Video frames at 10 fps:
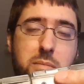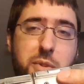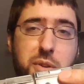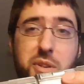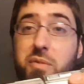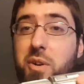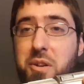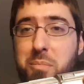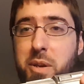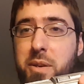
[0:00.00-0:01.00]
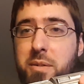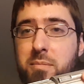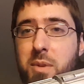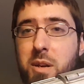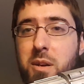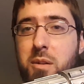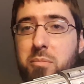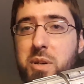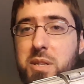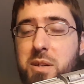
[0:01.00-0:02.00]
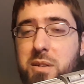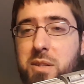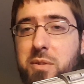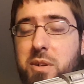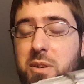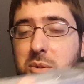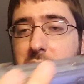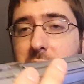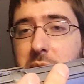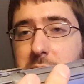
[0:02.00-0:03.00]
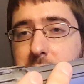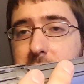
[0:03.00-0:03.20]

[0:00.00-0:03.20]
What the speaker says: You're in your volume menu. Press the auxiliary to lower volume.